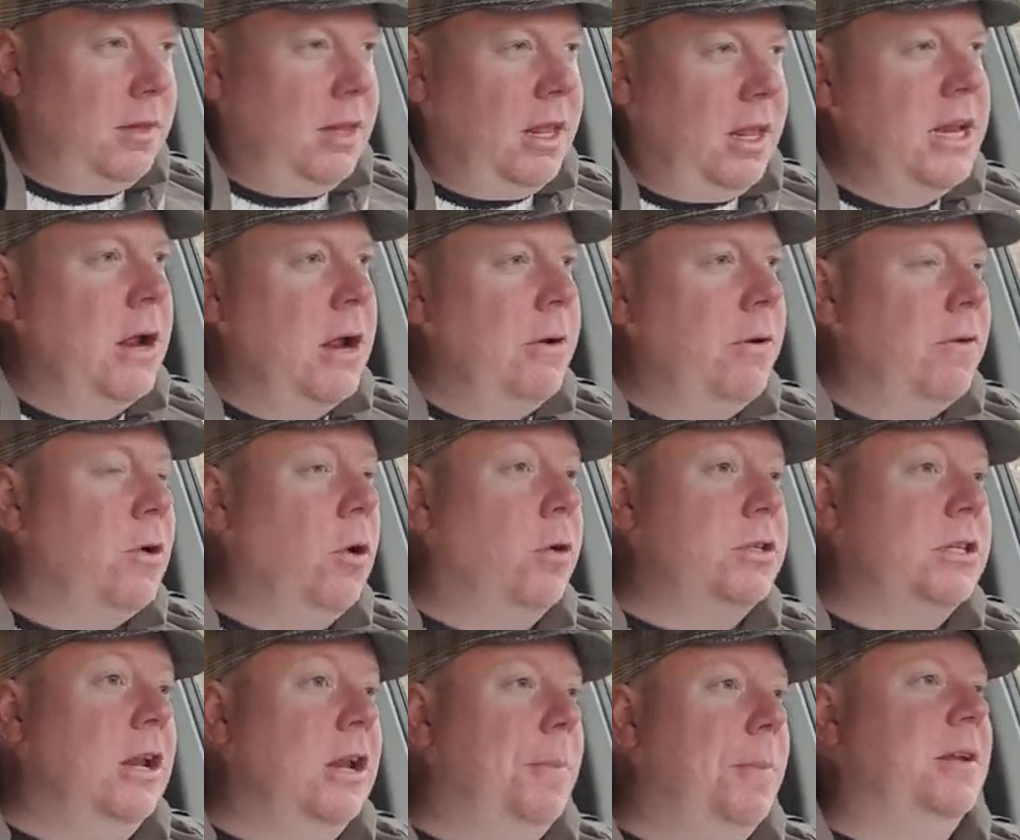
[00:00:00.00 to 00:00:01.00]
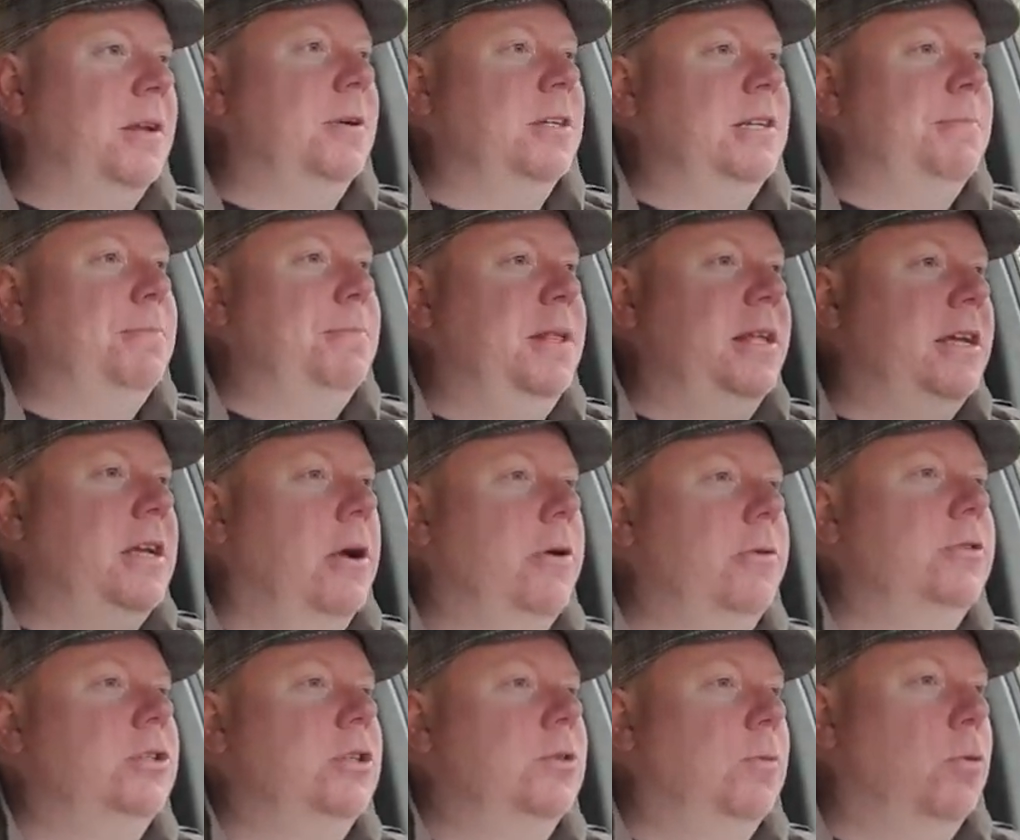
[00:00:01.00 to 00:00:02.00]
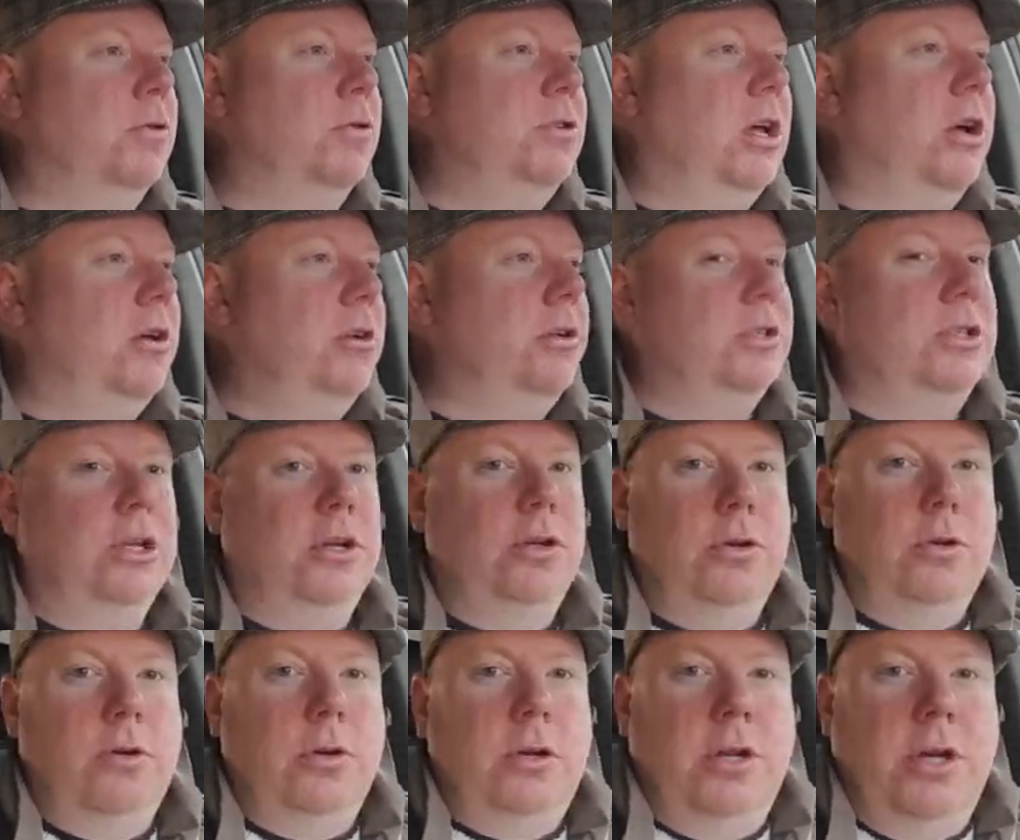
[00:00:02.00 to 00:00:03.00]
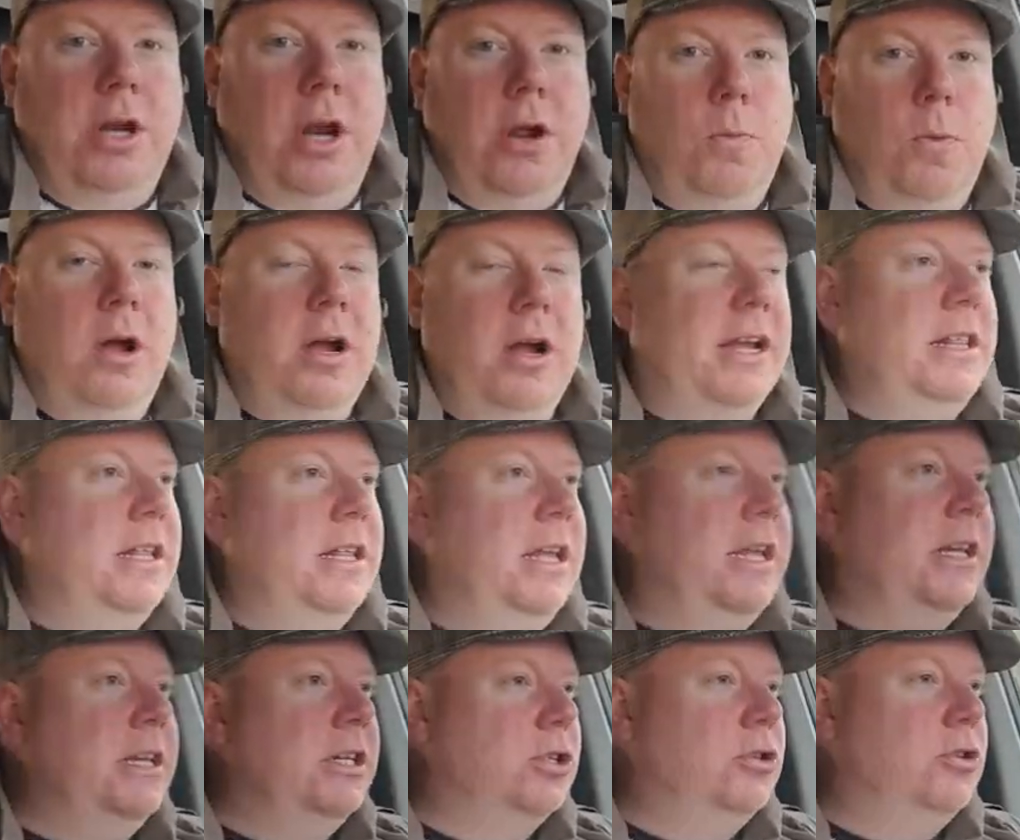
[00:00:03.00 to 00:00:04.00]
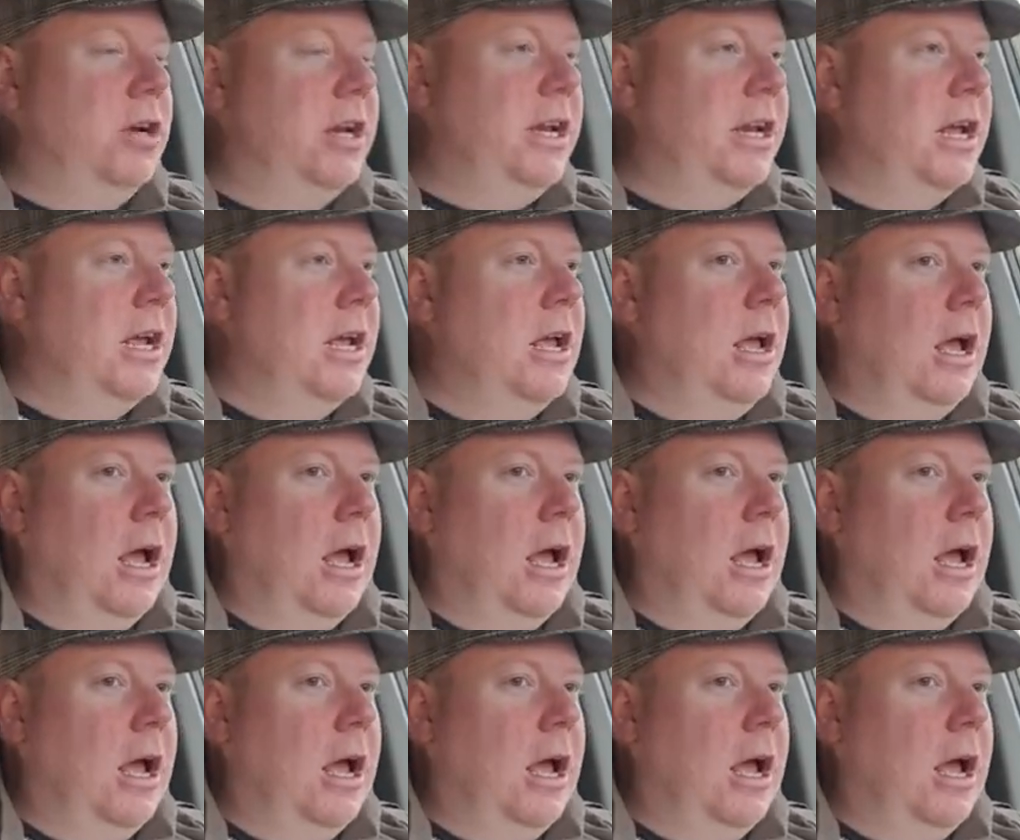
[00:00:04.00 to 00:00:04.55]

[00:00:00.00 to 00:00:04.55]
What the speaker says: You know, and of course, a little bit of my sympathy goes towards those who, you know, work in the industry,